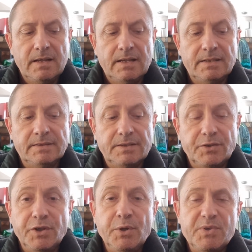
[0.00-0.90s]
And
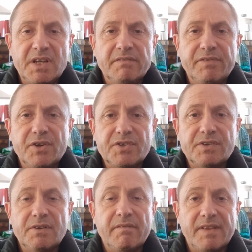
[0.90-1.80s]
the New Zealand
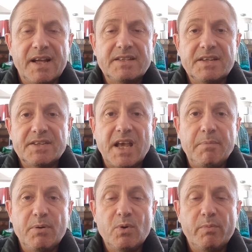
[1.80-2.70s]
version of that is
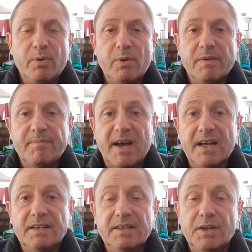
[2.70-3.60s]
Hepuapua.
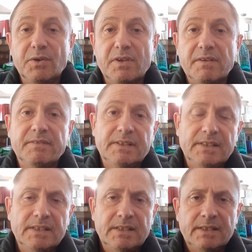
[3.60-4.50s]
And another
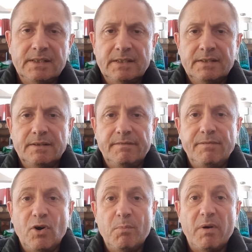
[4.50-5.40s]

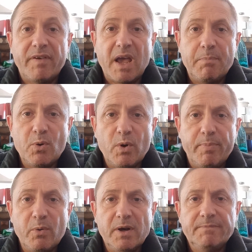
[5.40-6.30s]
form of
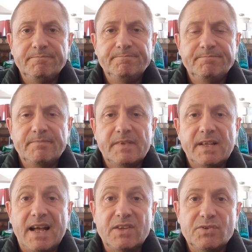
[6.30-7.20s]
Hepuapua
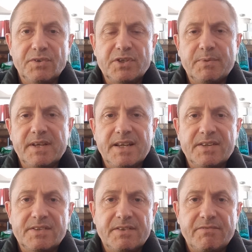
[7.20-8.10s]
that adds on to it
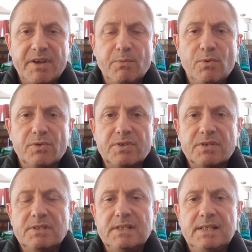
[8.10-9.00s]
is Three
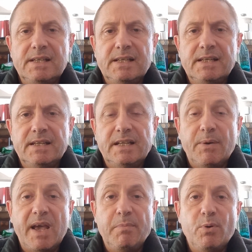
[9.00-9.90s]
Waters. Now,
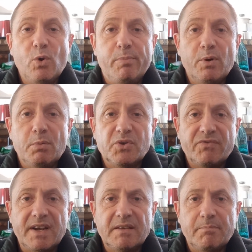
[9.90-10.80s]
Hepuapua was
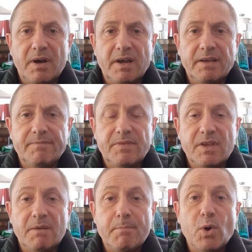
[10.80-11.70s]
written by
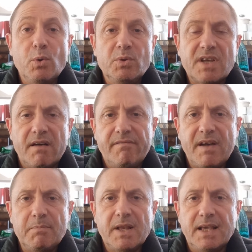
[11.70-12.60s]
the Mahuta
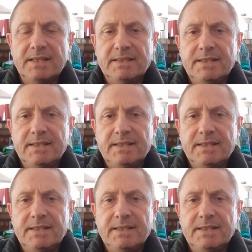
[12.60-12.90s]
family.